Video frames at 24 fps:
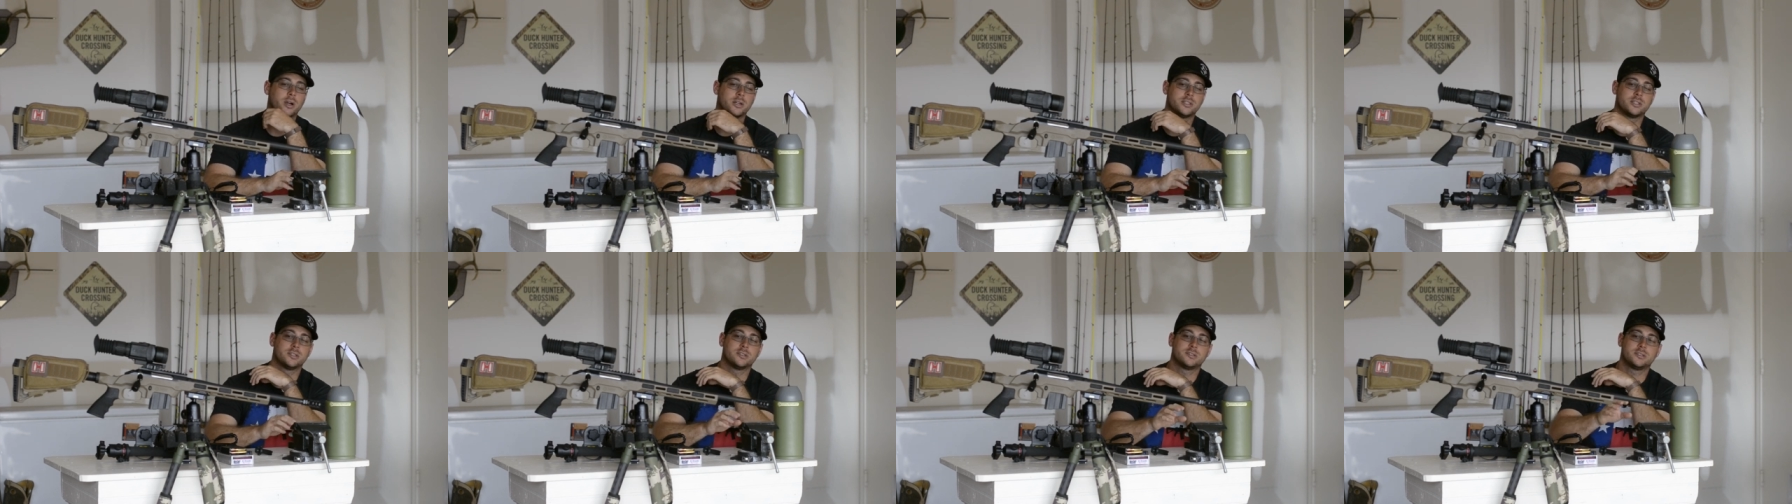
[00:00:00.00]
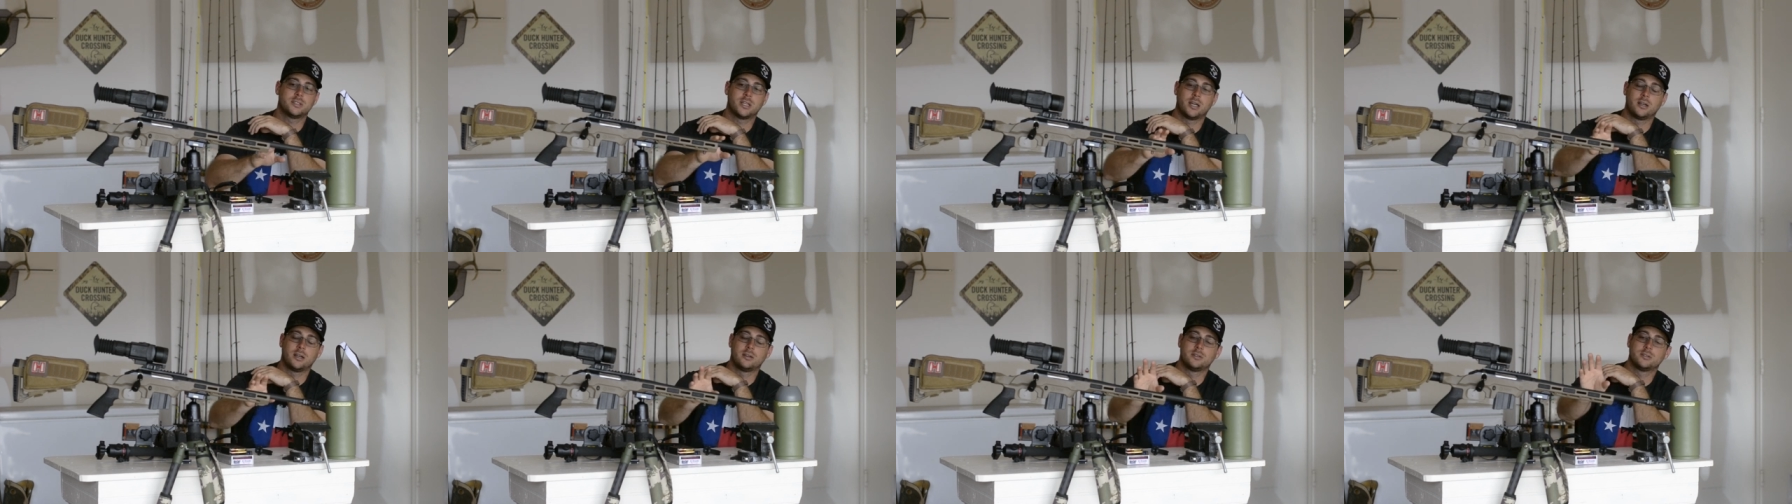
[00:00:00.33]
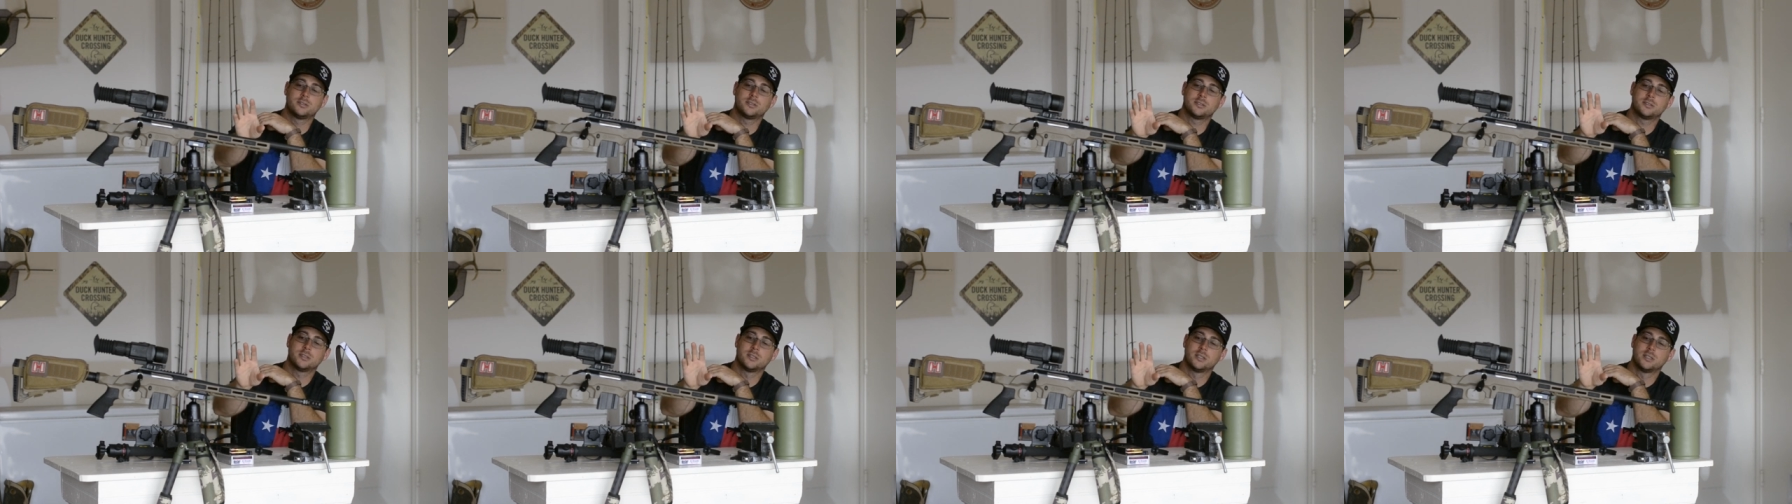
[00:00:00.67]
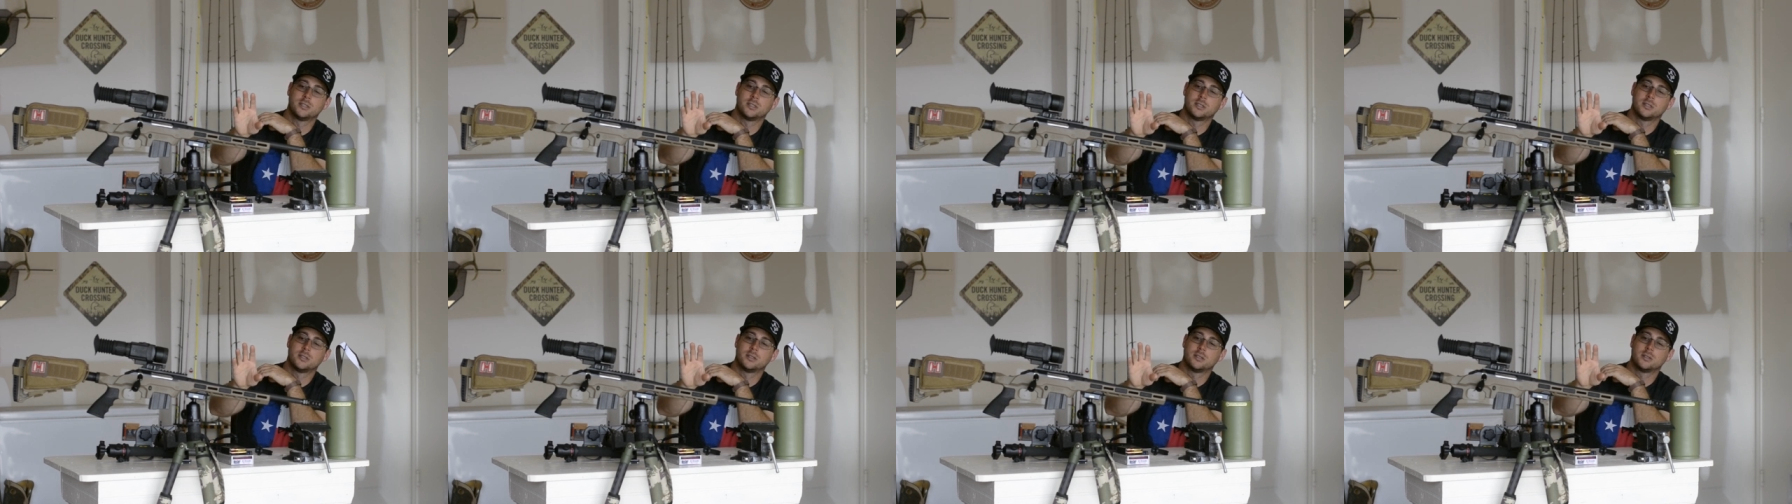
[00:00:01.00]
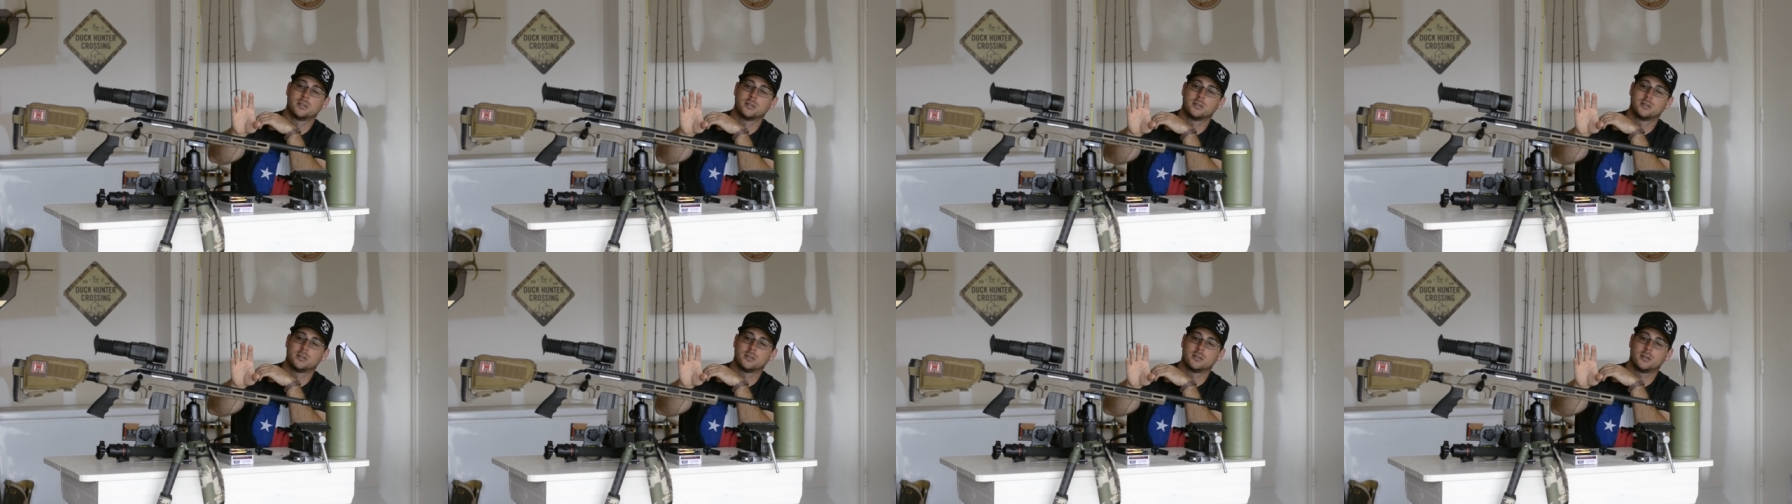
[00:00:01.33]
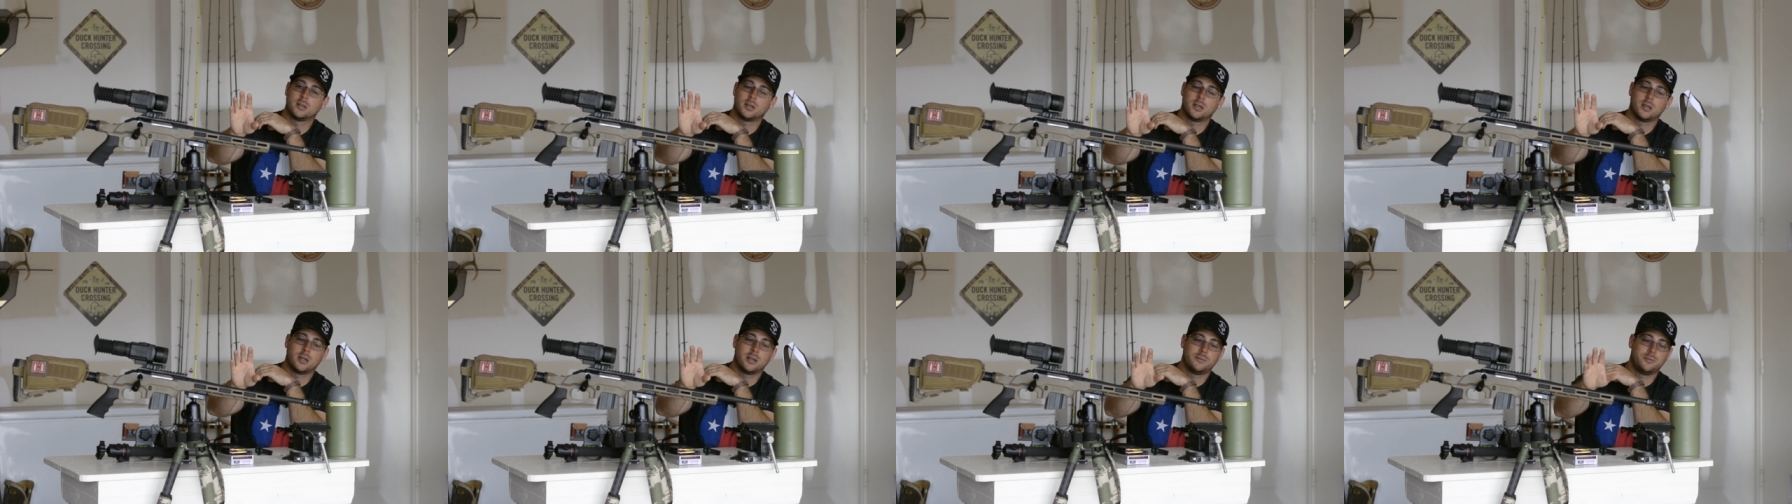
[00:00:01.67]
um, convergent cells.
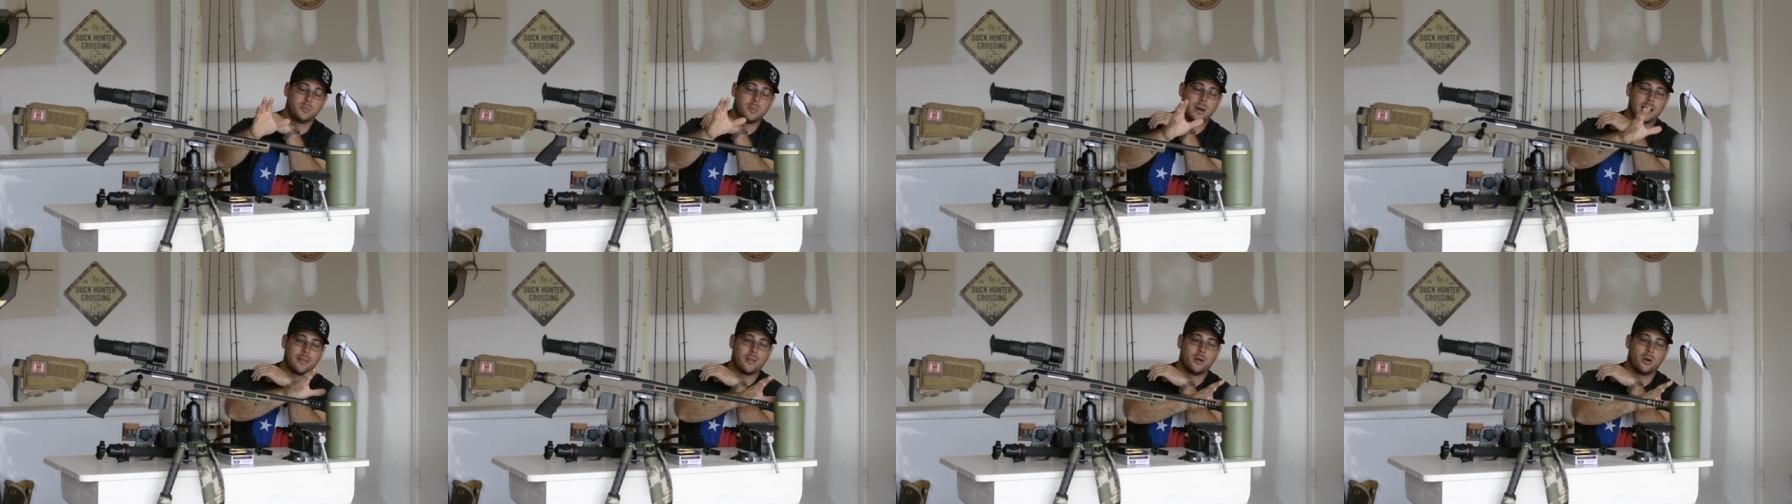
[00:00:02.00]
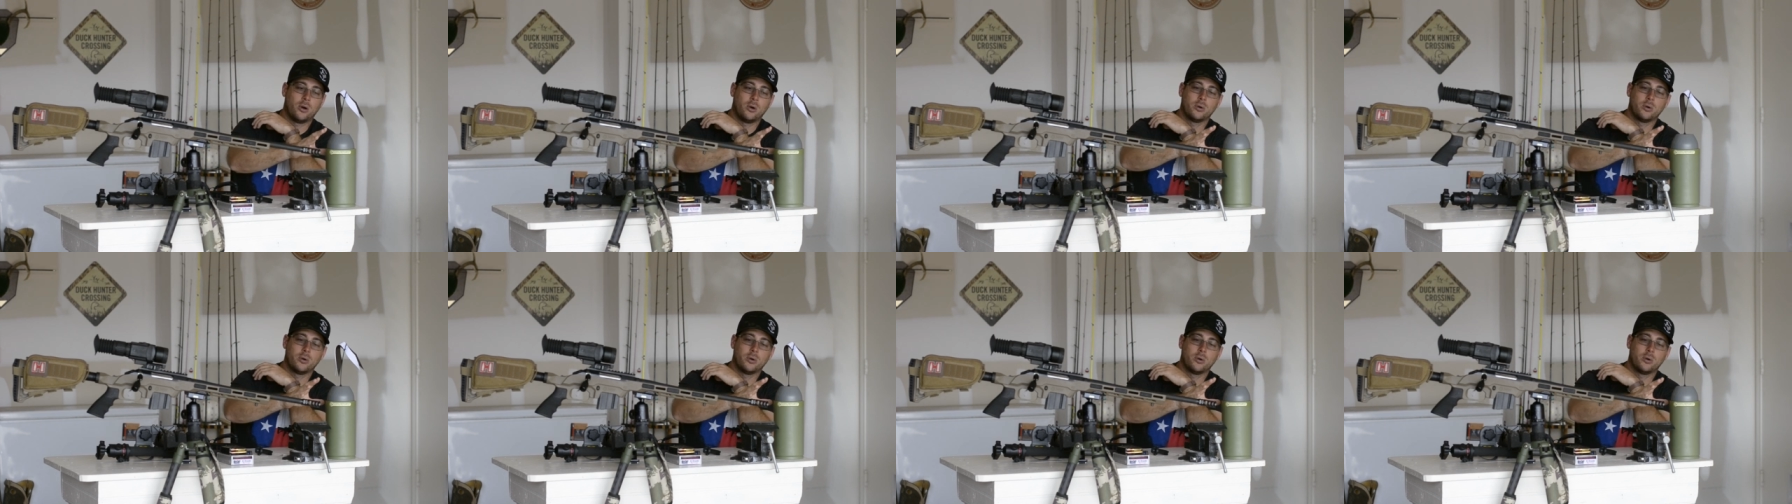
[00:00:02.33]
Uh,